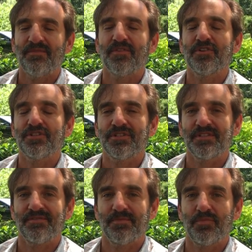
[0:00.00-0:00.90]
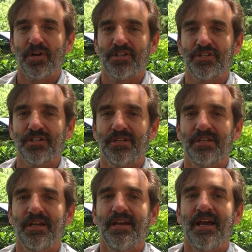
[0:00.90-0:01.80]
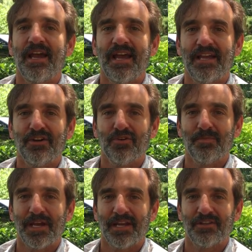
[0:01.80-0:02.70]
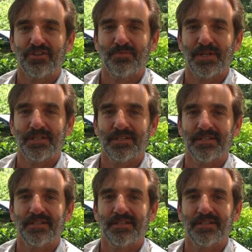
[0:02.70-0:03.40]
versions of depression, anger management,